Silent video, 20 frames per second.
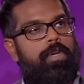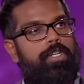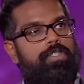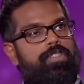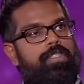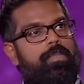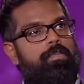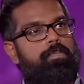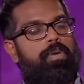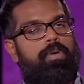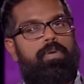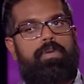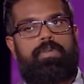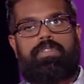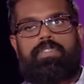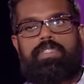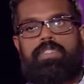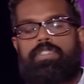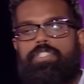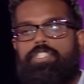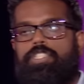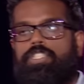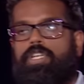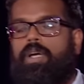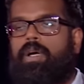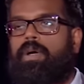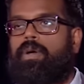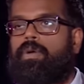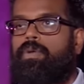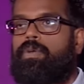most important
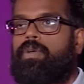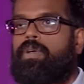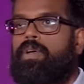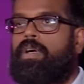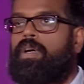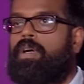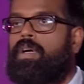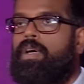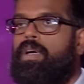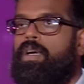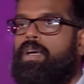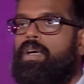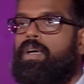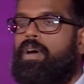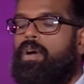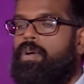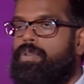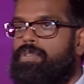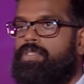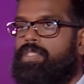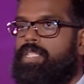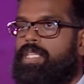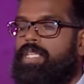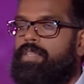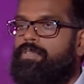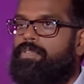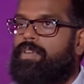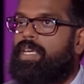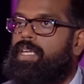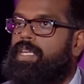show on
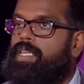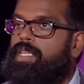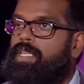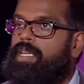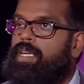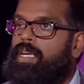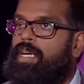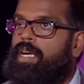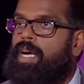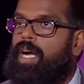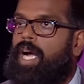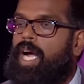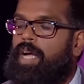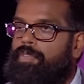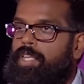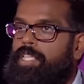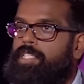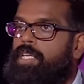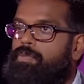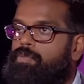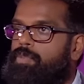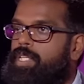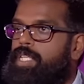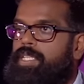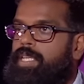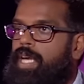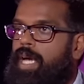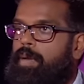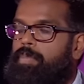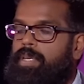TV, and they don't
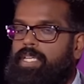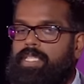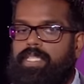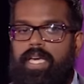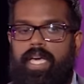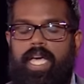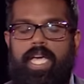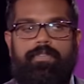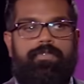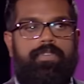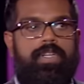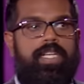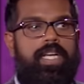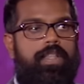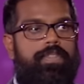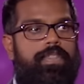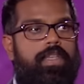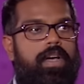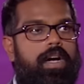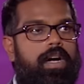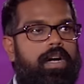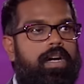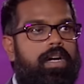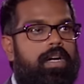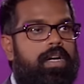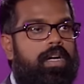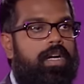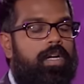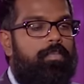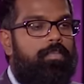recap it. Yet every other
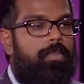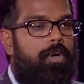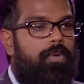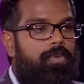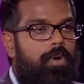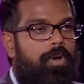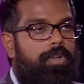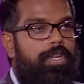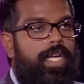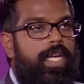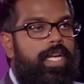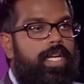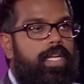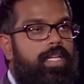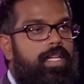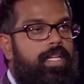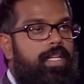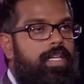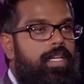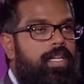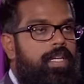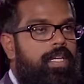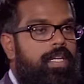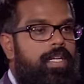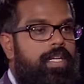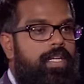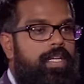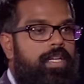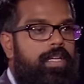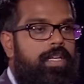moronic,
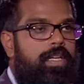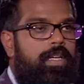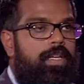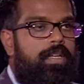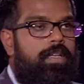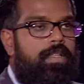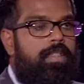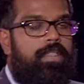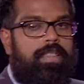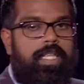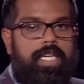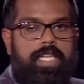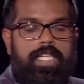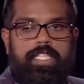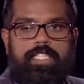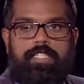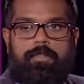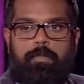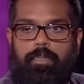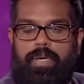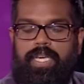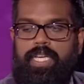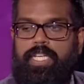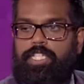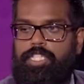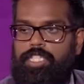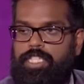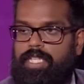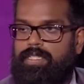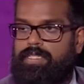thick as pig
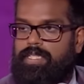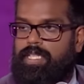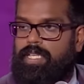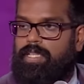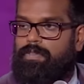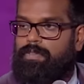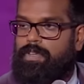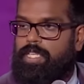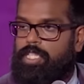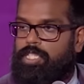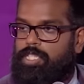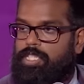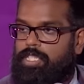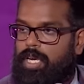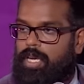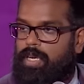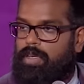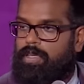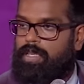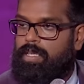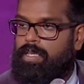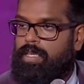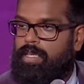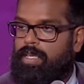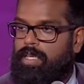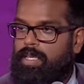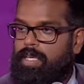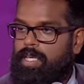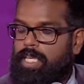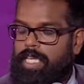shit TV show
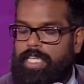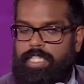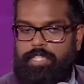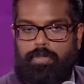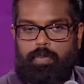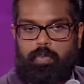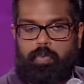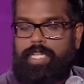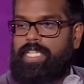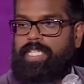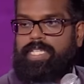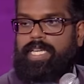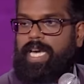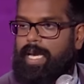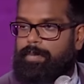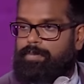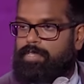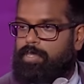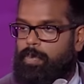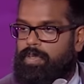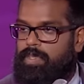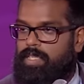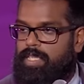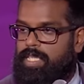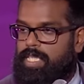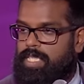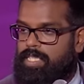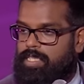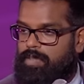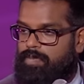is recapped within
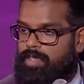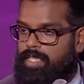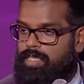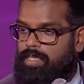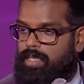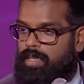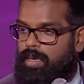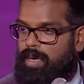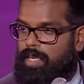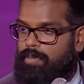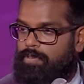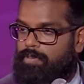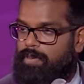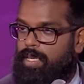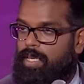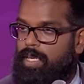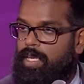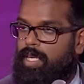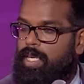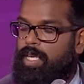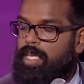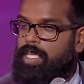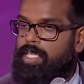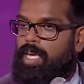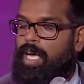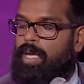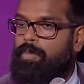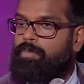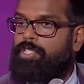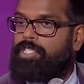an inch of its life, right?
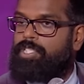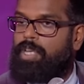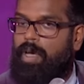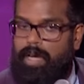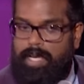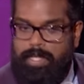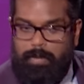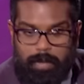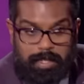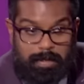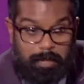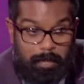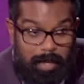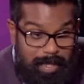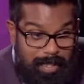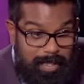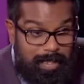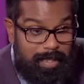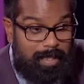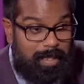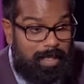Come dine with me.